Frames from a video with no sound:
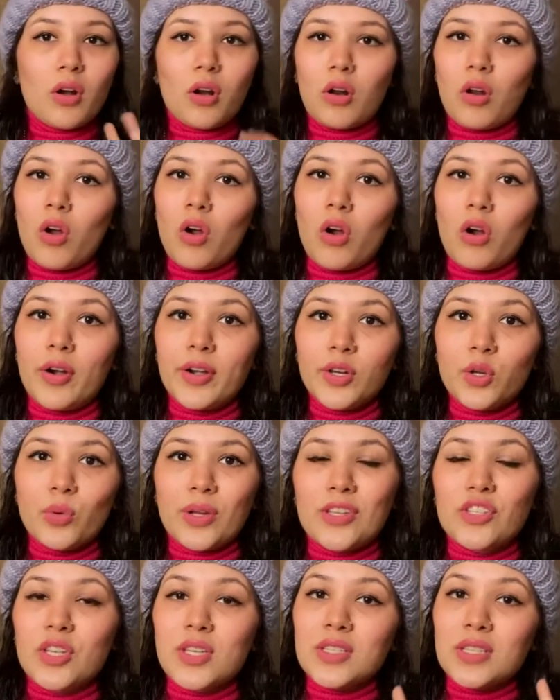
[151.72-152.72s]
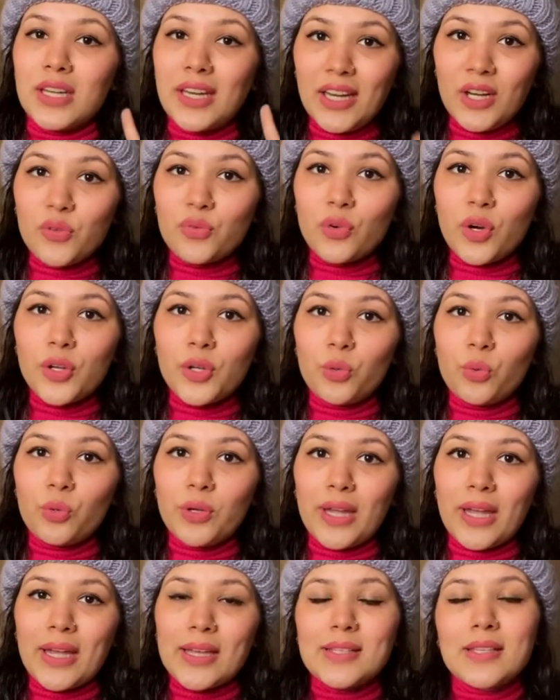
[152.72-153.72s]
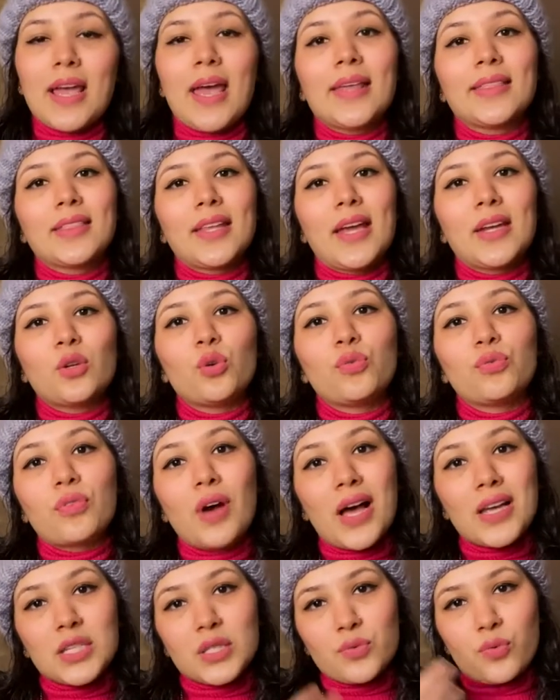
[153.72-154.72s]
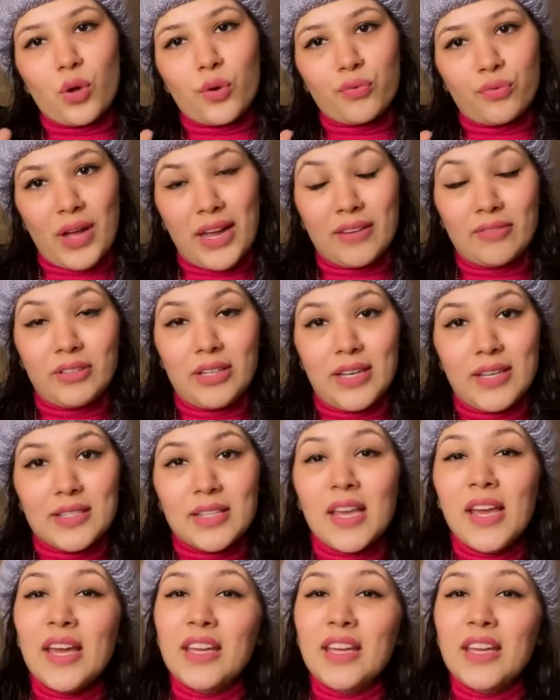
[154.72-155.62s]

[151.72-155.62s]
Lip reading: or you can just eat for 2 days and then you fast for 5 days.